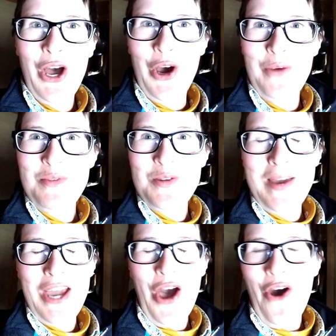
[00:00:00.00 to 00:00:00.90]
Home
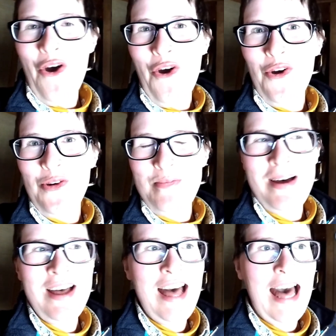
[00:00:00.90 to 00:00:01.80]
sweet home.
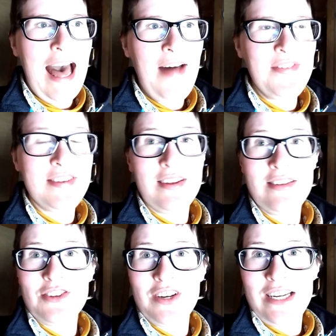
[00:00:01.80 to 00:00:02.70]
And the
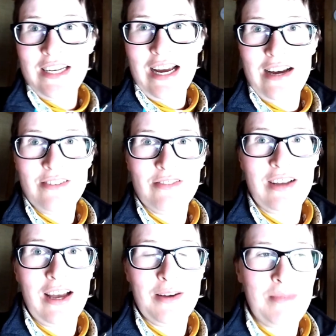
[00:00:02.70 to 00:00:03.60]
sun's gone in now.
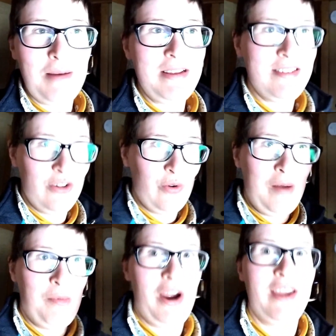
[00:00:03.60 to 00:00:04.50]
Um, I mean, it's still
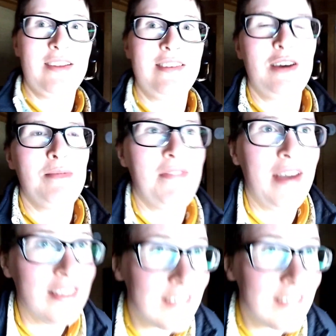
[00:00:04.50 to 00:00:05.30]
quite bright. You can see it on my face.